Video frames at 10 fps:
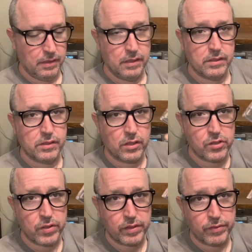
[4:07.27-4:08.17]
Star
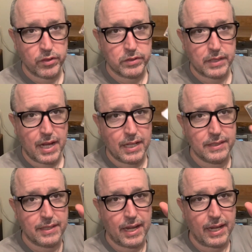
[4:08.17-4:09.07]
Trek First
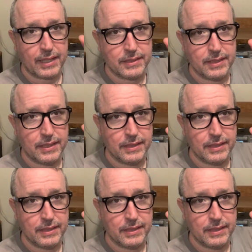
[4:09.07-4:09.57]
Contact.